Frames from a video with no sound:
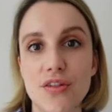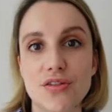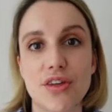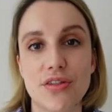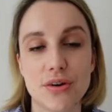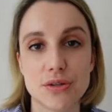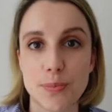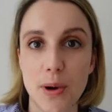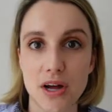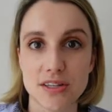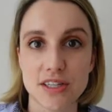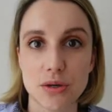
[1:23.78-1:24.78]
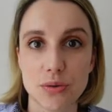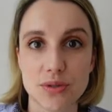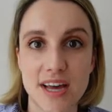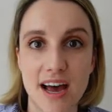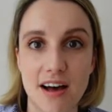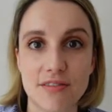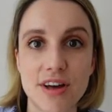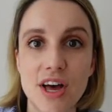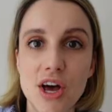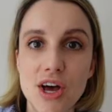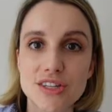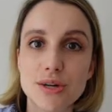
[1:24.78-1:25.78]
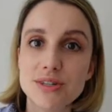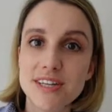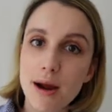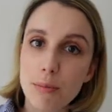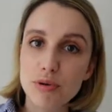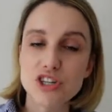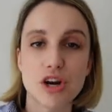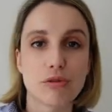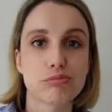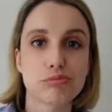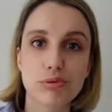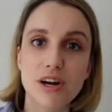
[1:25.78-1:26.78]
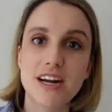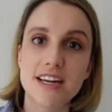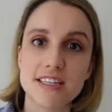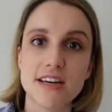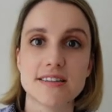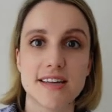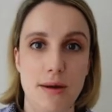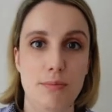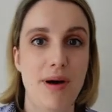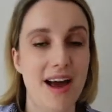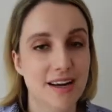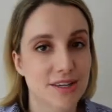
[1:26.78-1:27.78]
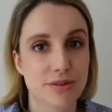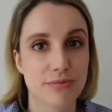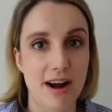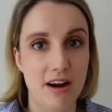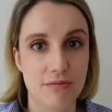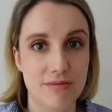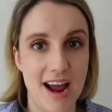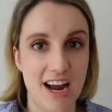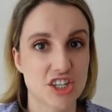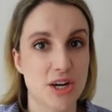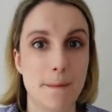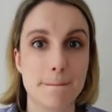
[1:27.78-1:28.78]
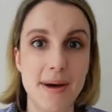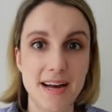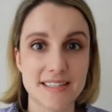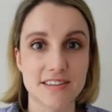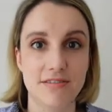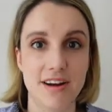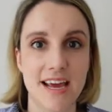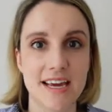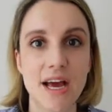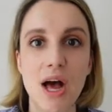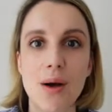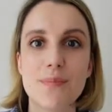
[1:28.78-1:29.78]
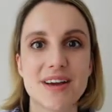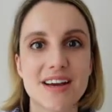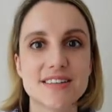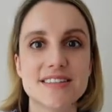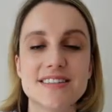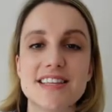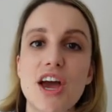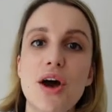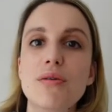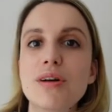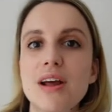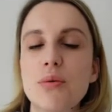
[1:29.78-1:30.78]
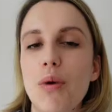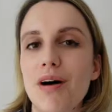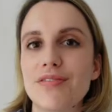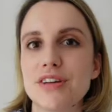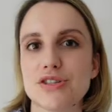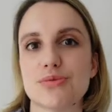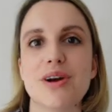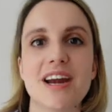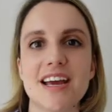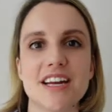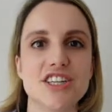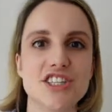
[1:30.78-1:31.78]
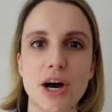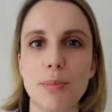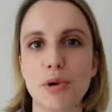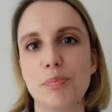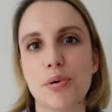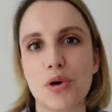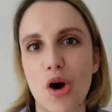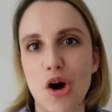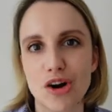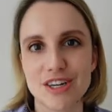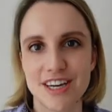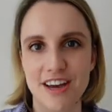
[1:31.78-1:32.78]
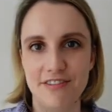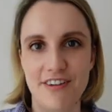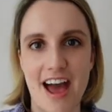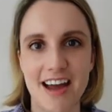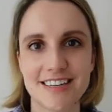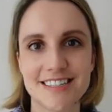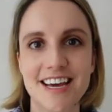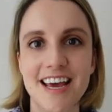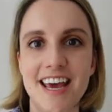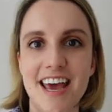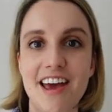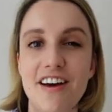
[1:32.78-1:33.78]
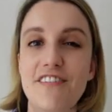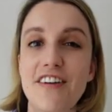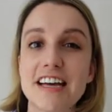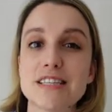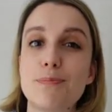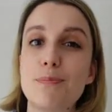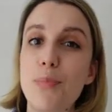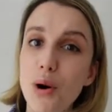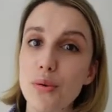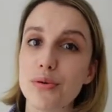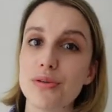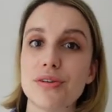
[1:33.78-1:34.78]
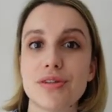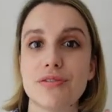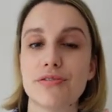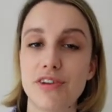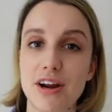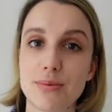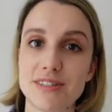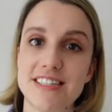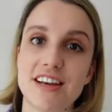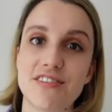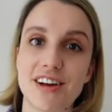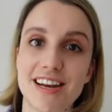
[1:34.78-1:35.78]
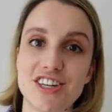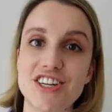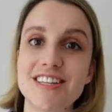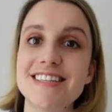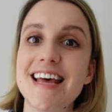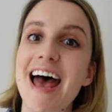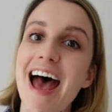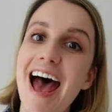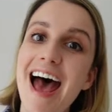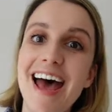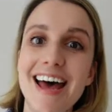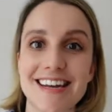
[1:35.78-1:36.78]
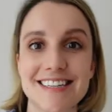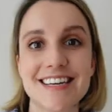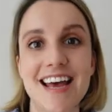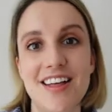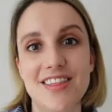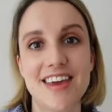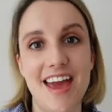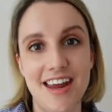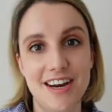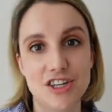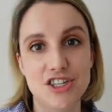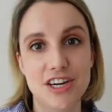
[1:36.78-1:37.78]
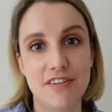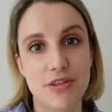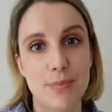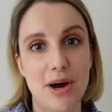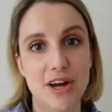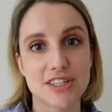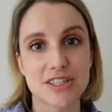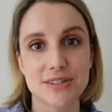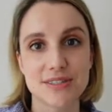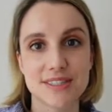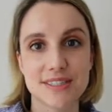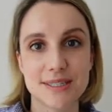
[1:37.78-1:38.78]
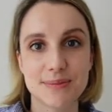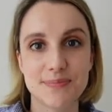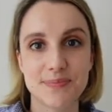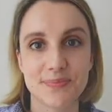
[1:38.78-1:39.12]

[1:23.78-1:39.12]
that those particles have. So temperature really does impact the rate of reaction massively because it's the only one that's really a double-pronged effect. It affects both the frequency of collisions and the energy of the particles.